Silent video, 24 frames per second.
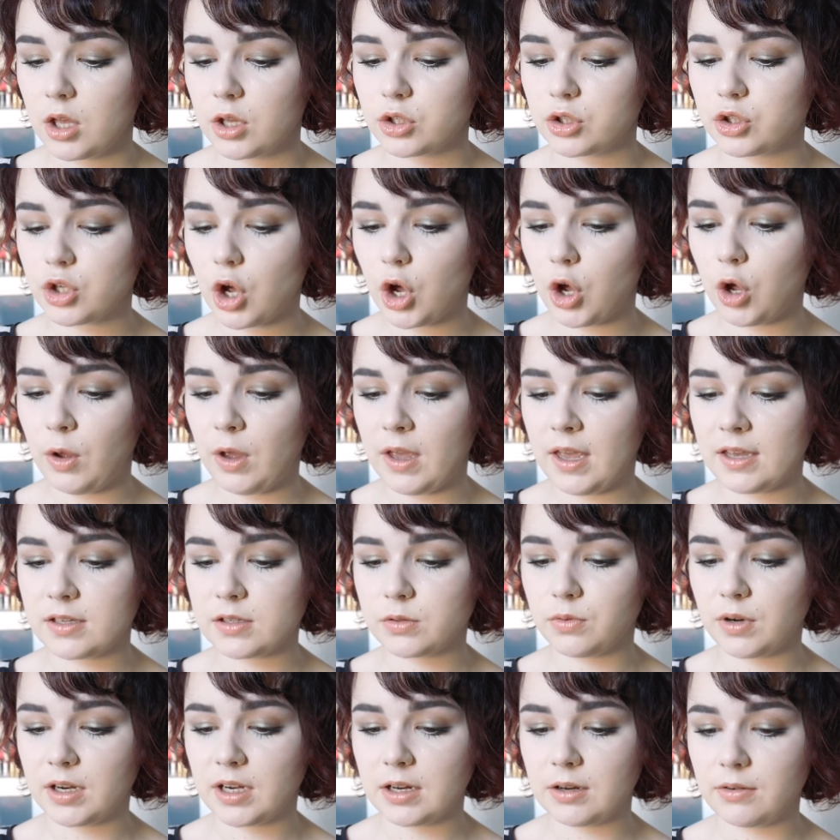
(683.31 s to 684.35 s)
So it
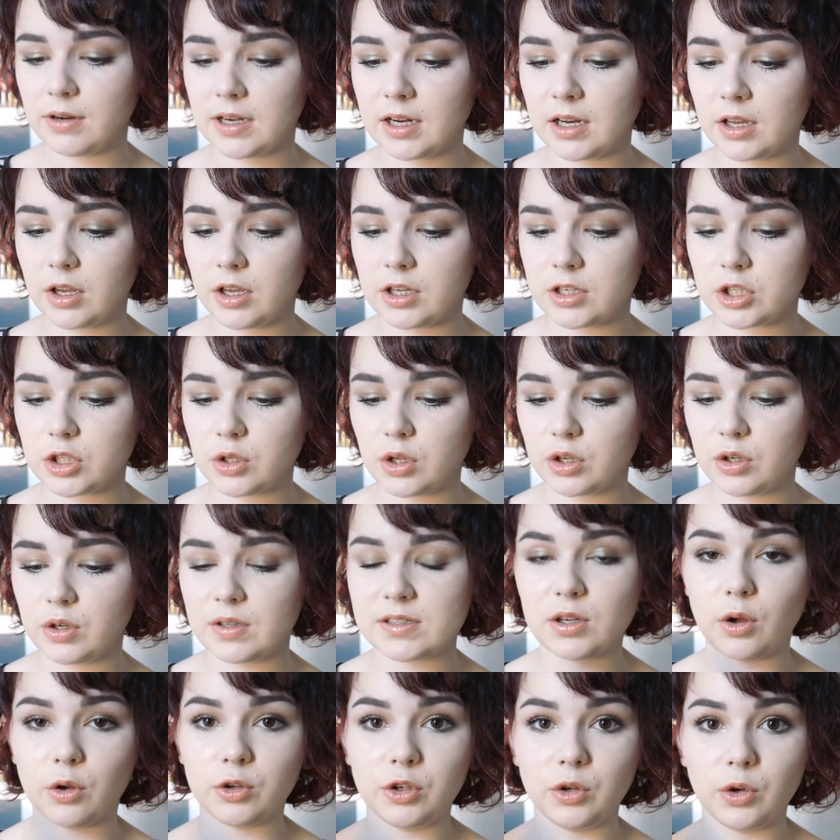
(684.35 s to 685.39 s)
is really, really good. You can
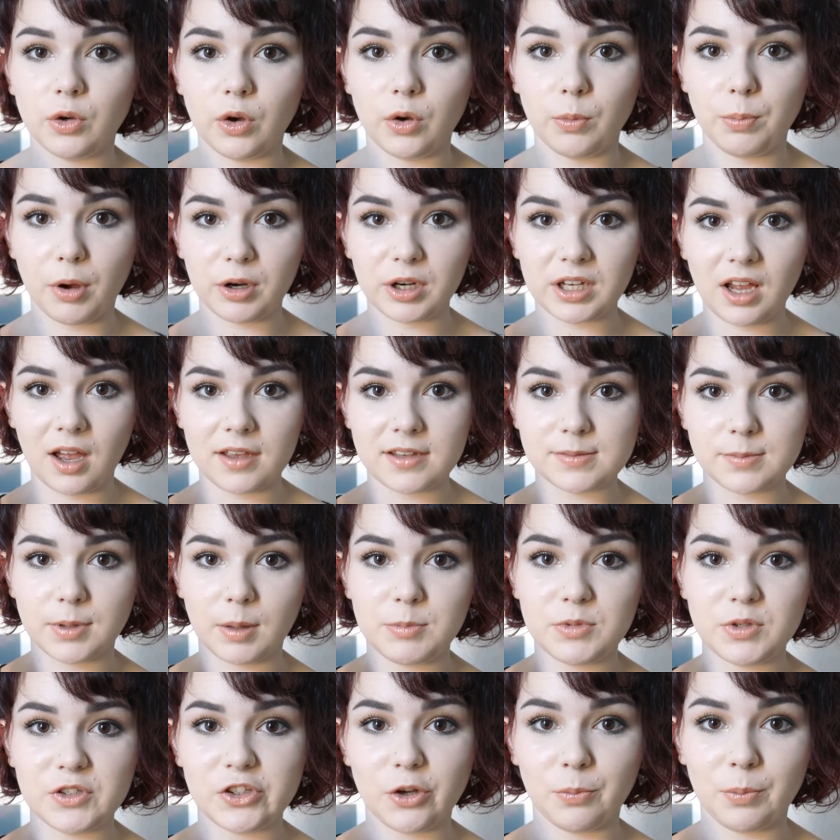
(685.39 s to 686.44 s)
use it on your body. I
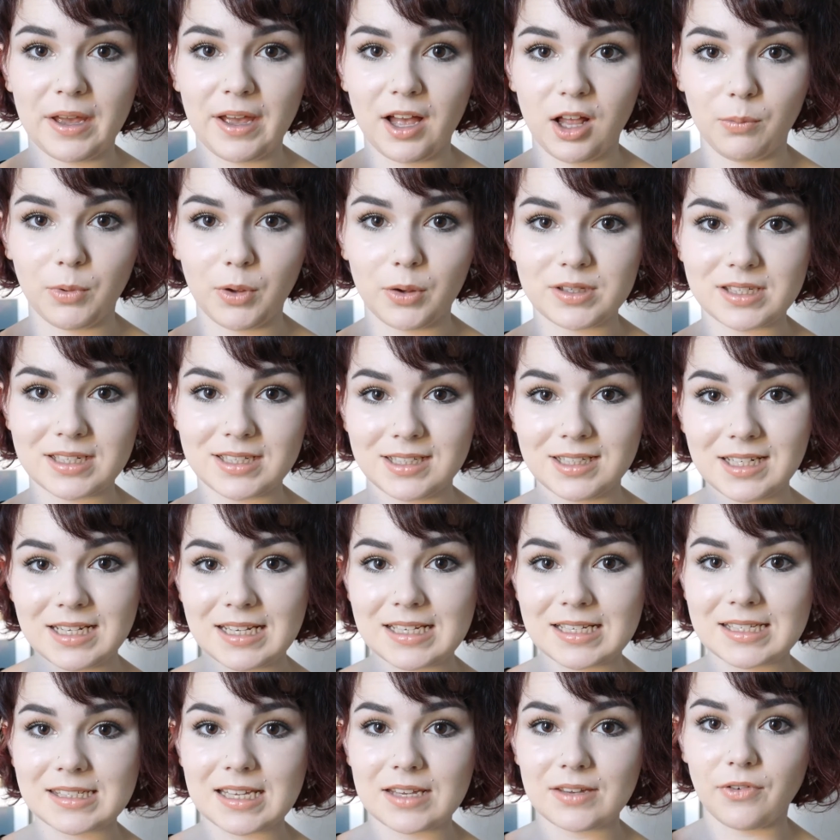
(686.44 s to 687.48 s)
sometimes use it on my elbows and
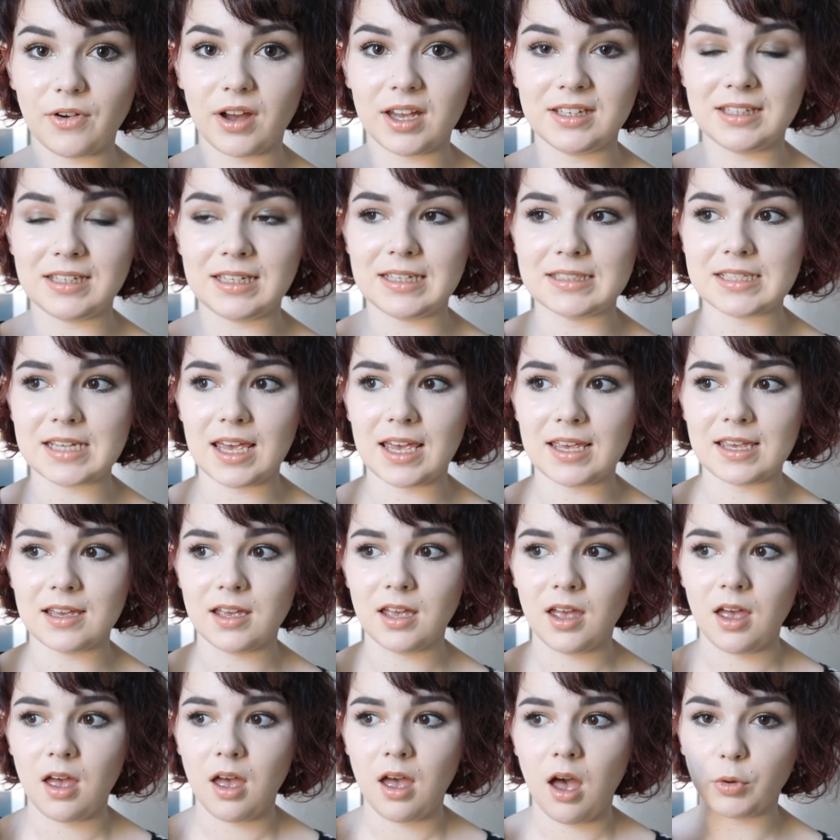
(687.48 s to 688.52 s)
knees if I need a
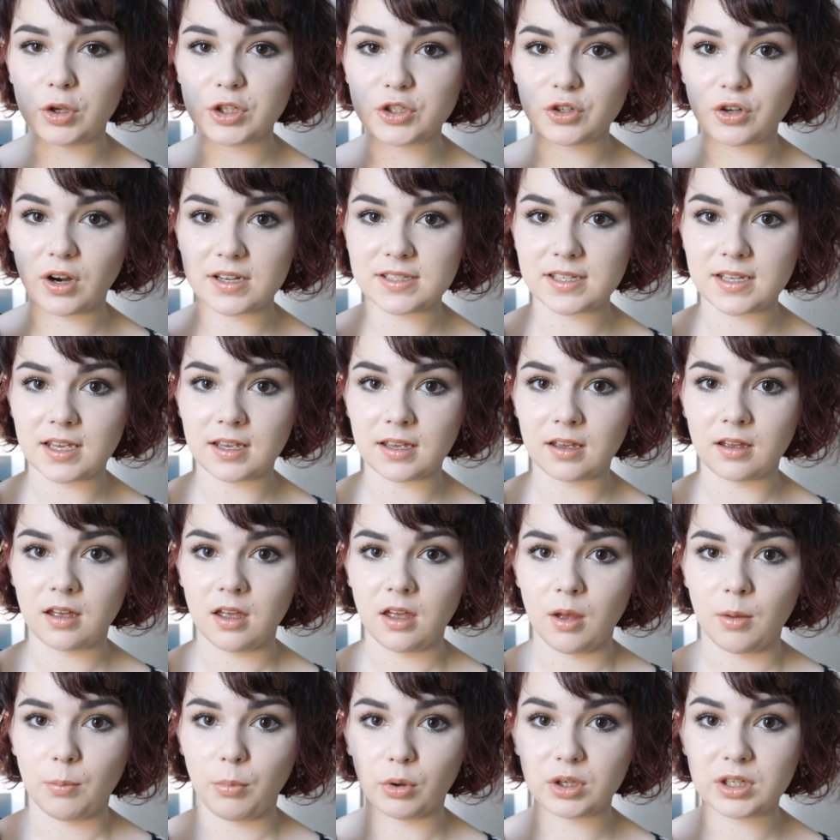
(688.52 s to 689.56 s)
moisturizing
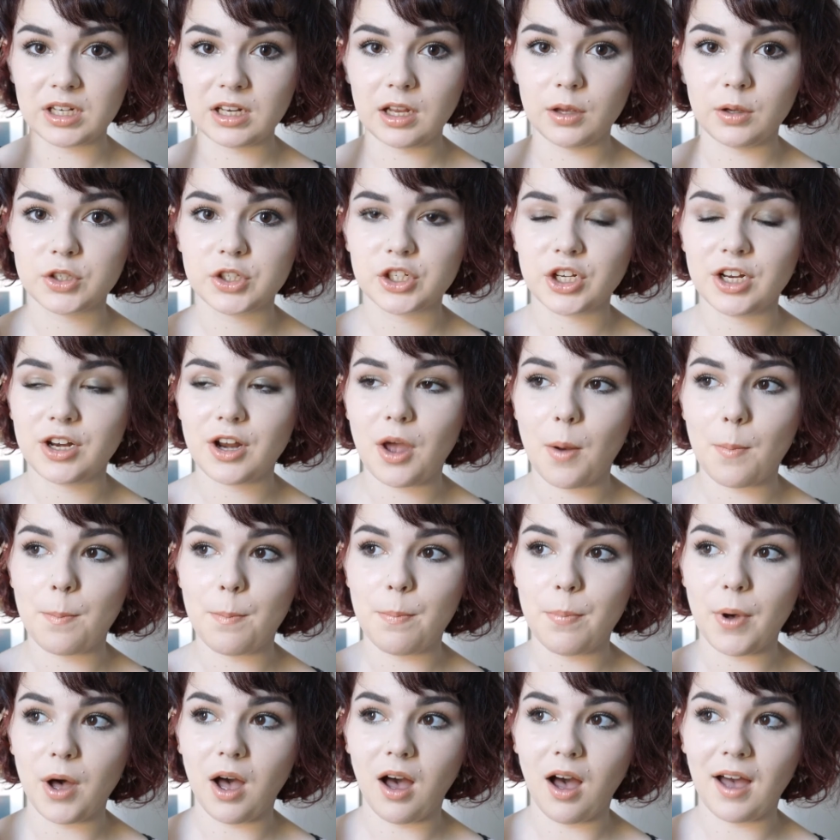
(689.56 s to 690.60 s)
body lotion,
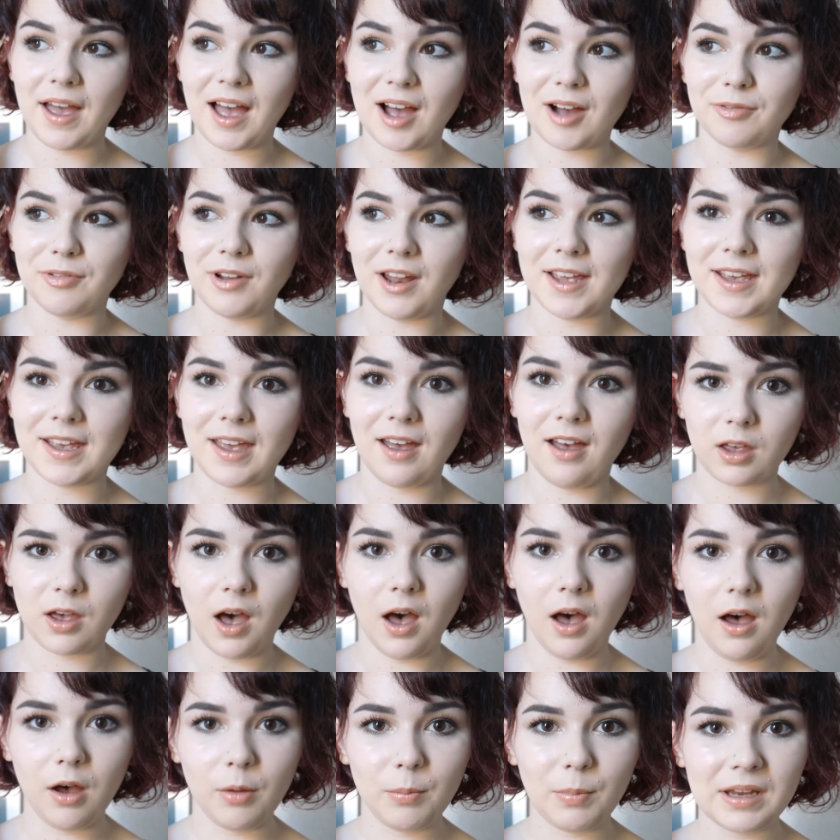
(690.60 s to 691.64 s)
but I have like a
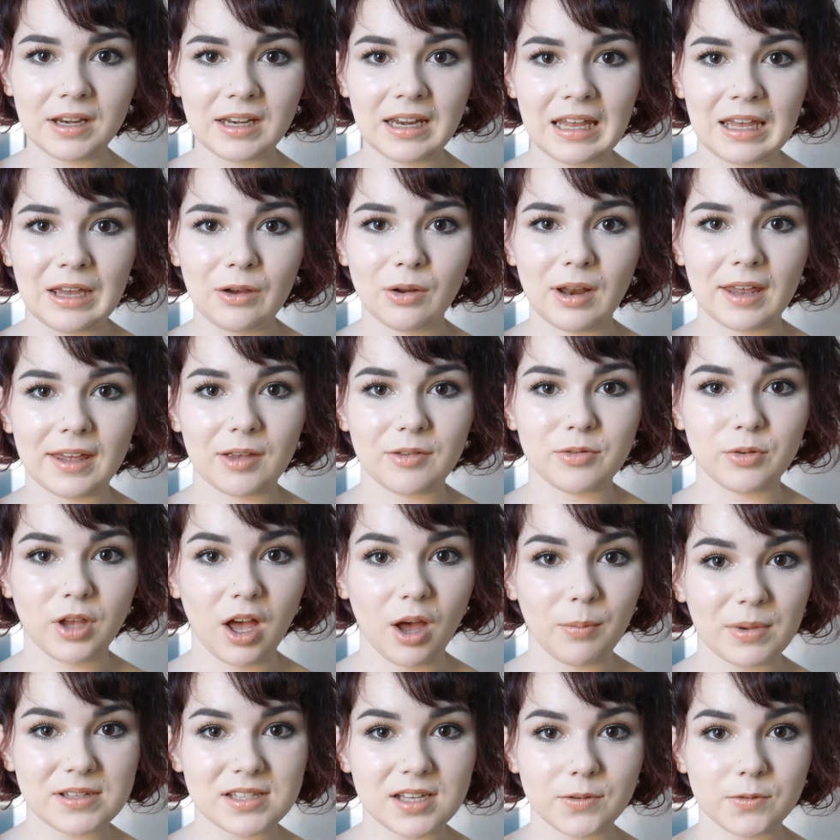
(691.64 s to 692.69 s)
cut on my knee or like I've
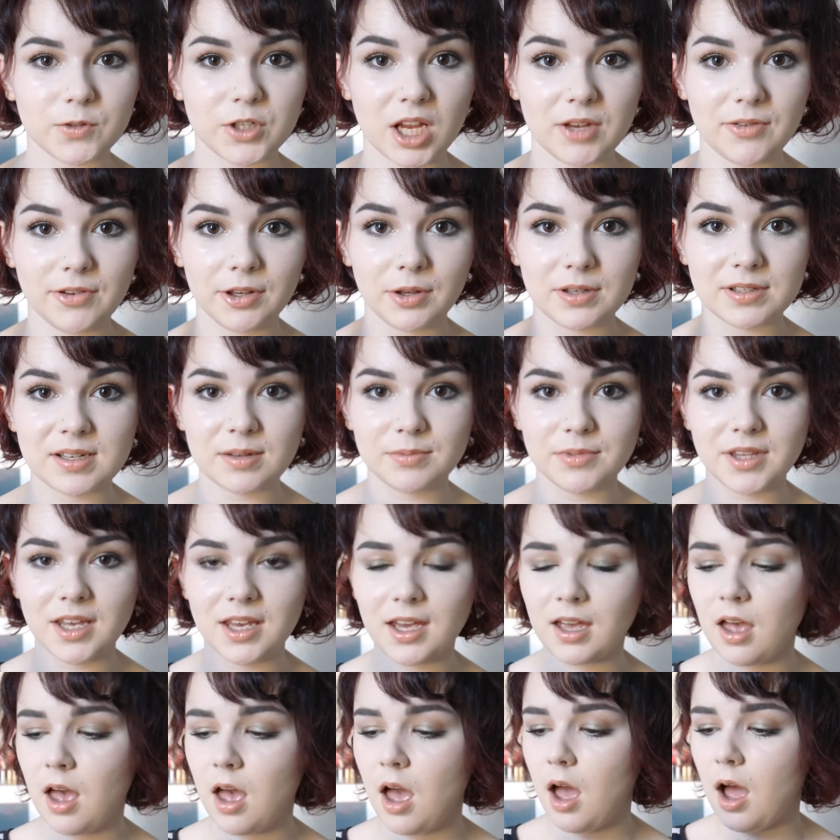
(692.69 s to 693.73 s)
cut myself shaving or
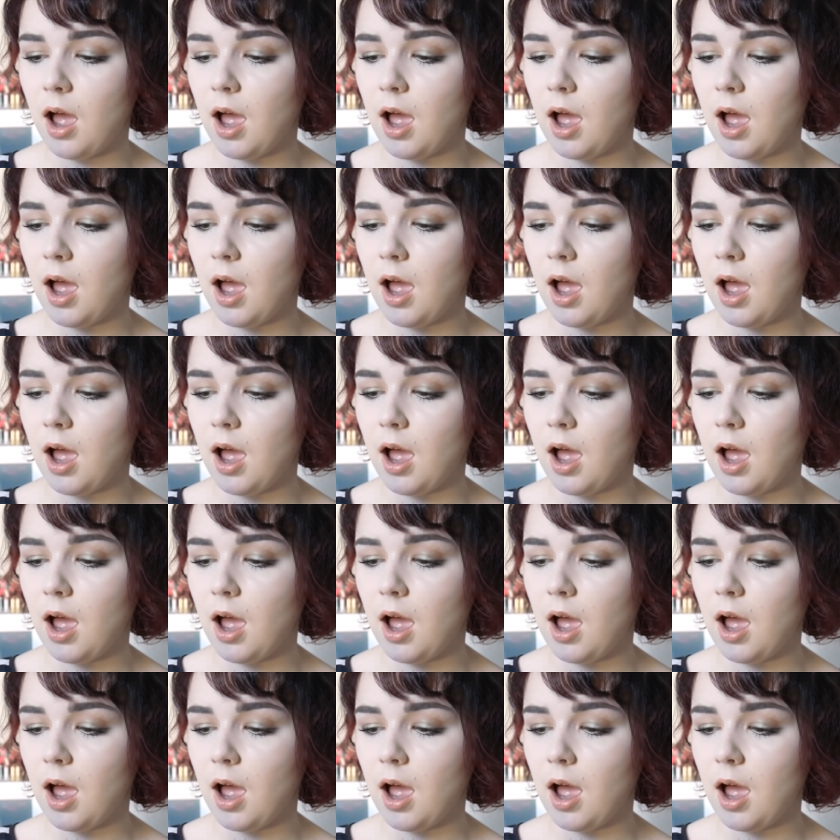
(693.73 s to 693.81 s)
something.